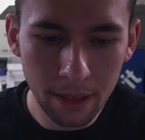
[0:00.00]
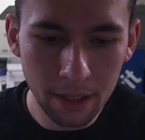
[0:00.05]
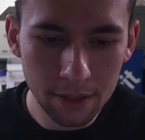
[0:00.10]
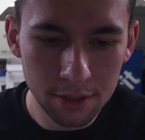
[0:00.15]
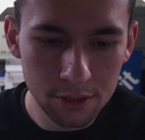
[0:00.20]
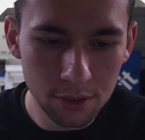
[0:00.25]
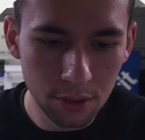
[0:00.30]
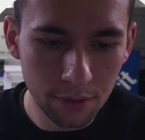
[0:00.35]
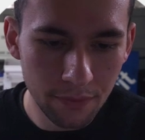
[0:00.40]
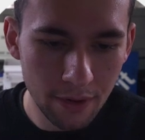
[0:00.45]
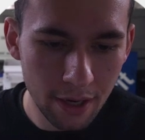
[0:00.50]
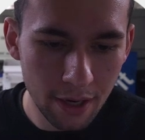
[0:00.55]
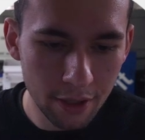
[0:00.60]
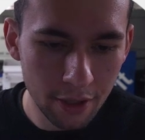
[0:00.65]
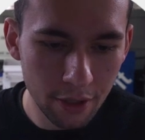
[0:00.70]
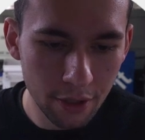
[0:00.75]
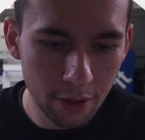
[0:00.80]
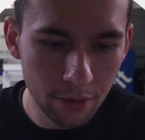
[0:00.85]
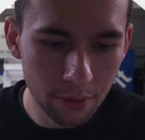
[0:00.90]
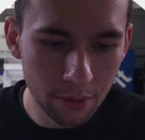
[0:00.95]
So if I
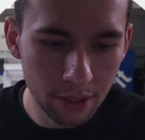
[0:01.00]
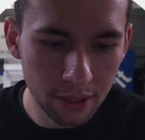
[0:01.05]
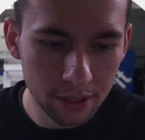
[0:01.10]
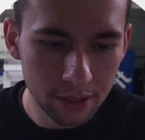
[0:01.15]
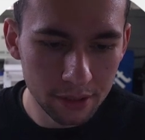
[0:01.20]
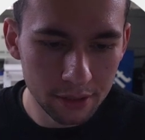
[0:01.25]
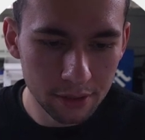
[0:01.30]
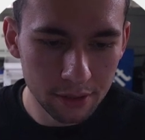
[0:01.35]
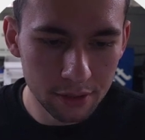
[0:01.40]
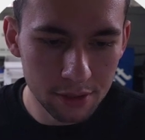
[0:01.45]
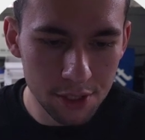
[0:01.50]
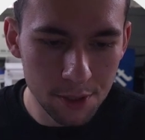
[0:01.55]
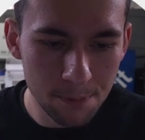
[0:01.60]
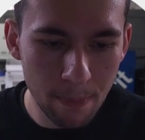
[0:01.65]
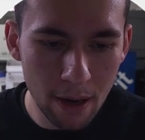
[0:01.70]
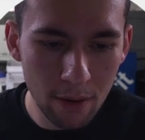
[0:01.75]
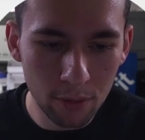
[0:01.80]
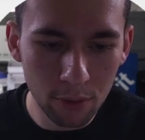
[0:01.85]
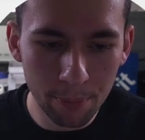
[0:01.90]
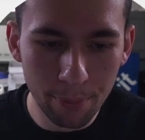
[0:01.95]
go,
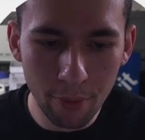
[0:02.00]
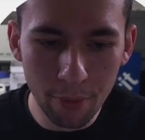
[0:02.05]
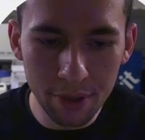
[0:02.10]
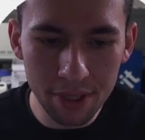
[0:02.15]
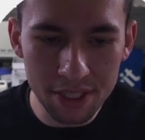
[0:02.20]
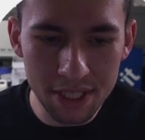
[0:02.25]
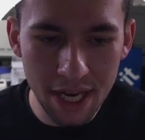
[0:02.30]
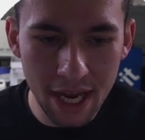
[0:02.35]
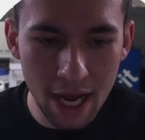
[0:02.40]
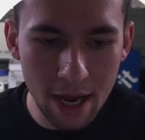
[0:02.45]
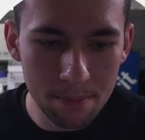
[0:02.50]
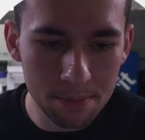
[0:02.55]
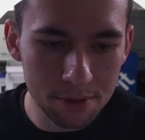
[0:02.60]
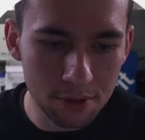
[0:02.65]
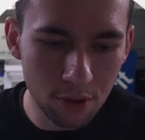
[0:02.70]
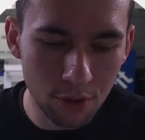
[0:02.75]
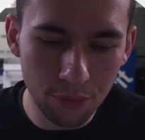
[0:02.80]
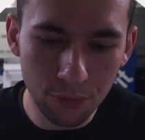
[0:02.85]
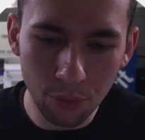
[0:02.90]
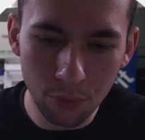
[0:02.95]
spiral point taps
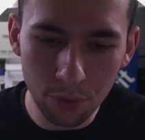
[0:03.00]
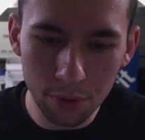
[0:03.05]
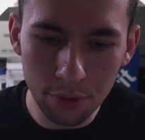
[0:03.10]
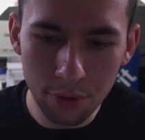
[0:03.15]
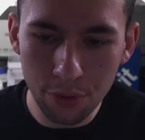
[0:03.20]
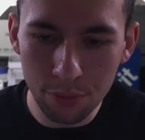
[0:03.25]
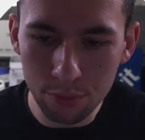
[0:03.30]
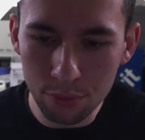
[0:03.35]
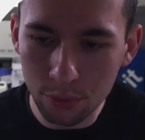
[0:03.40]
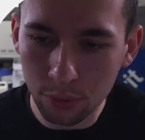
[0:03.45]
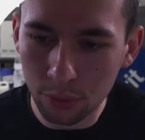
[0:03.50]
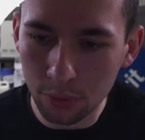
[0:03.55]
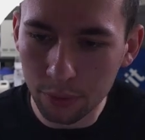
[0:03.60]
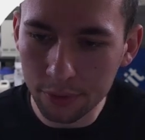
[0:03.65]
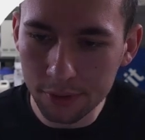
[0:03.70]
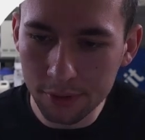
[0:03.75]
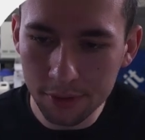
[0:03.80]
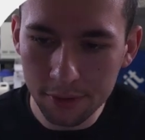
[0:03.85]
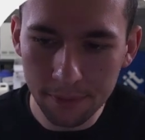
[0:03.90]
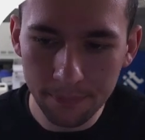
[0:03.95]
are for through
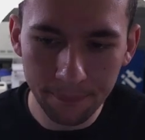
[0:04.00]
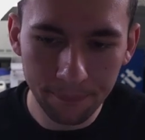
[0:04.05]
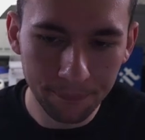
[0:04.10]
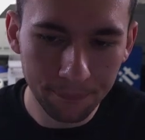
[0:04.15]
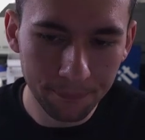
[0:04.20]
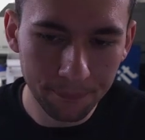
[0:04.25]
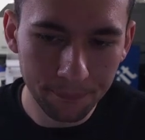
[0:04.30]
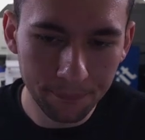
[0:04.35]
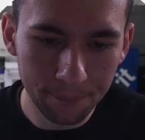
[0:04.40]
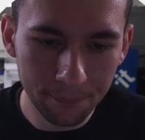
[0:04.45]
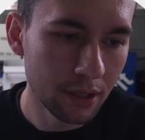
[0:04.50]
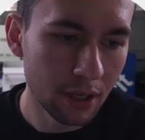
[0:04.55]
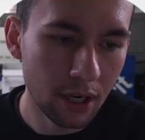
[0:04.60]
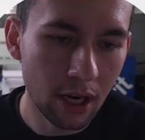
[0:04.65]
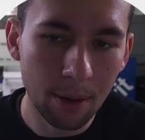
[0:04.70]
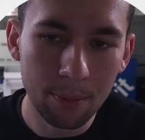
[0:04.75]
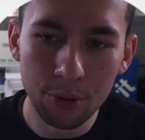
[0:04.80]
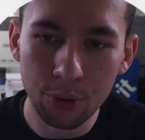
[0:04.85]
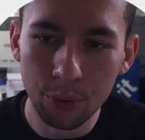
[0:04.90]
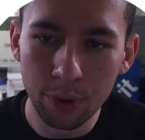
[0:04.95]
holes, and
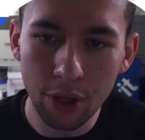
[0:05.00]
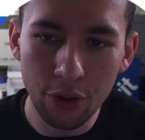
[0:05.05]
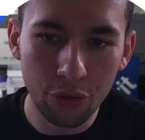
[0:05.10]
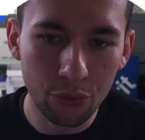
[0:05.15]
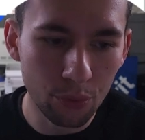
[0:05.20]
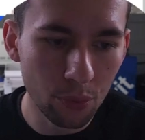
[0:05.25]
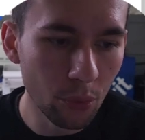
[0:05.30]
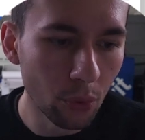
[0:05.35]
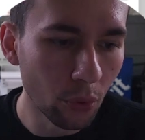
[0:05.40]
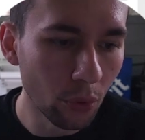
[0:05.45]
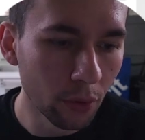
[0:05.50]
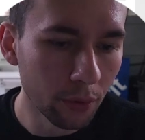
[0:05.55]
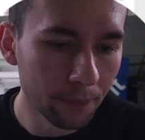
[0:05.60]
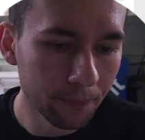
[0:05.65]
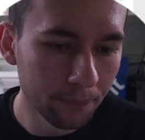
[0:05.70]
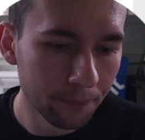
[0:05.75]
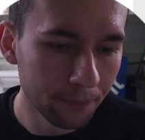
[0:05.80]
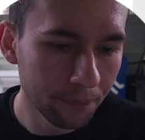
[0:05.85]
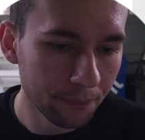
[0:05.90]
I'm doing a through hole.